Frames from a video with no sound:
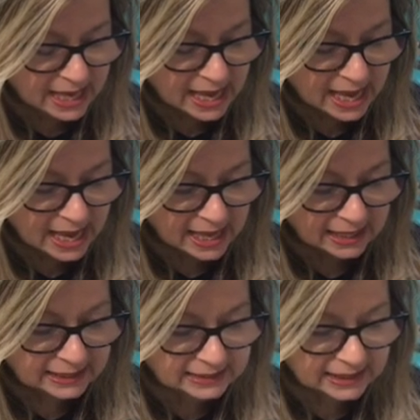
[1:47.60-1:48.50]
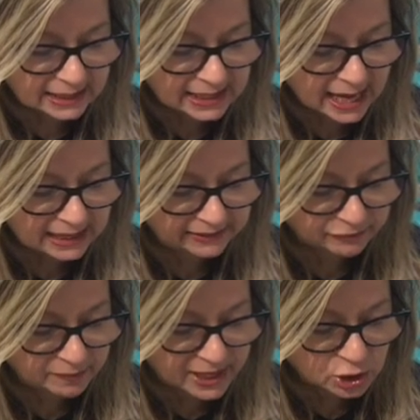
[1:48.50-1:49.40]
And it had
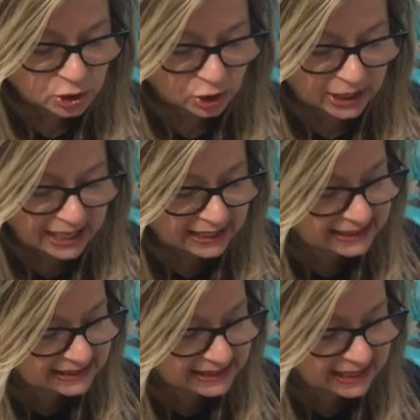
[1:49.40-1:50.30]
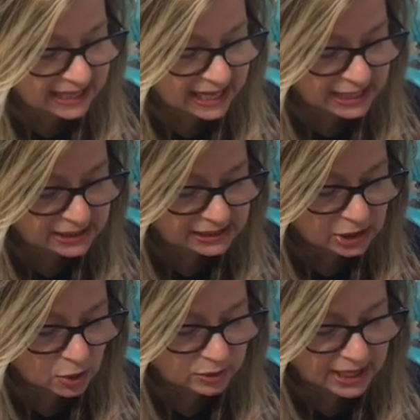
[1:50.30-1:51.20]
information on ink stick,
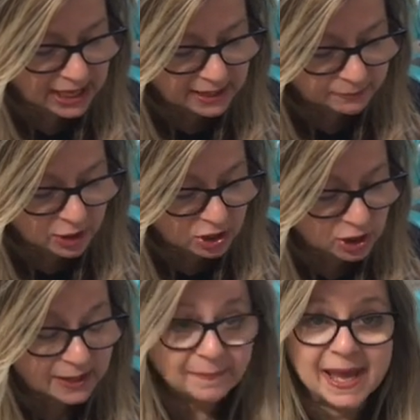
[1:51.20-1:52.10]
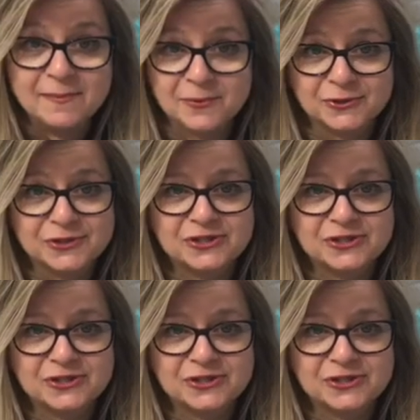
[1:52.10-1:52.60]
inkstone, ink brush, and papers.